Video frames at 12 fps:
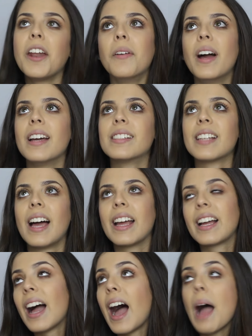Anyways,
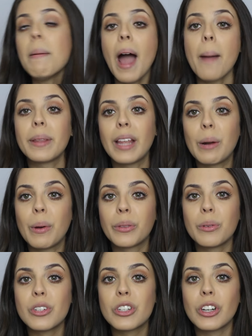like, I'm happy that I
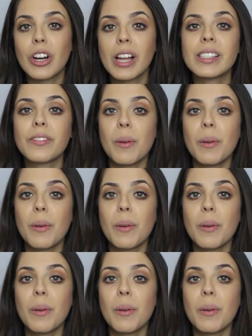went through insurance.